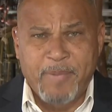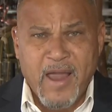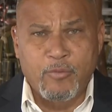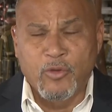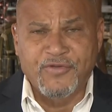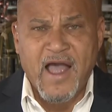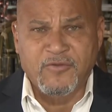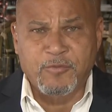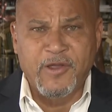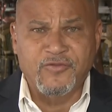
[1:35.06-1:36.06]
payroll
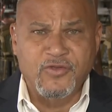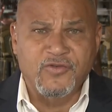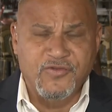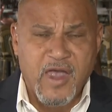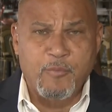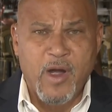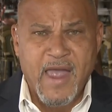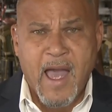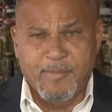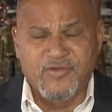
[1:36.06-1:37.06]
tax breaks, the same
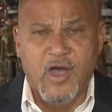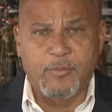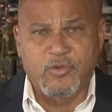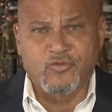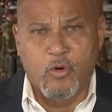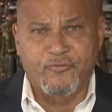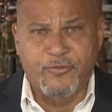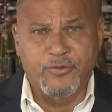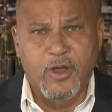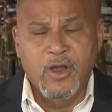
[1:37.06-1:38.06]
way Amazon was
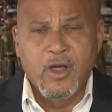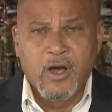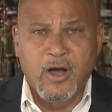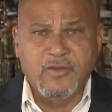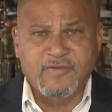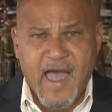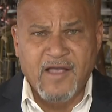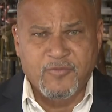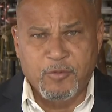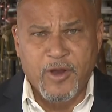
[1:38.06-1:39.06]
offered
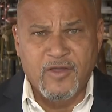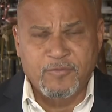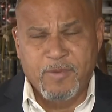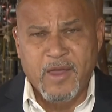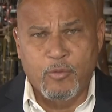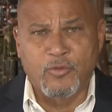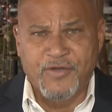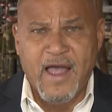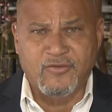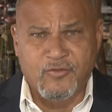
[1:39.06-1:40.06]
tax breaks, payroll
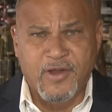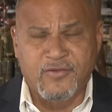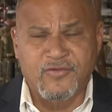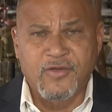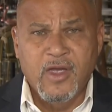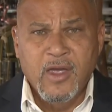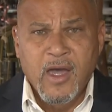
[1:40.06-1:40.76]
tax rates.